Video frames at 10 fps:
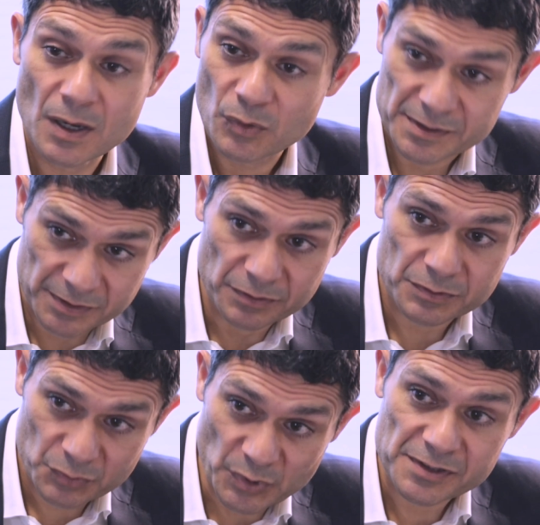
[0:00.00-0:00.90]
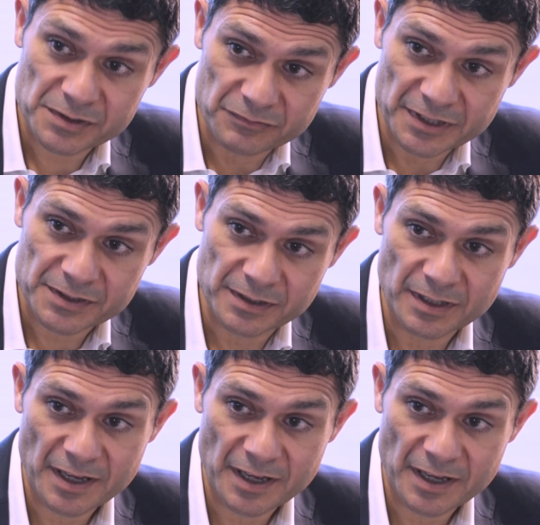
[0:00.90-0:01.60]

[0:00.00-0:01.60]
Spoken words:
Well, it's a good question, Richard.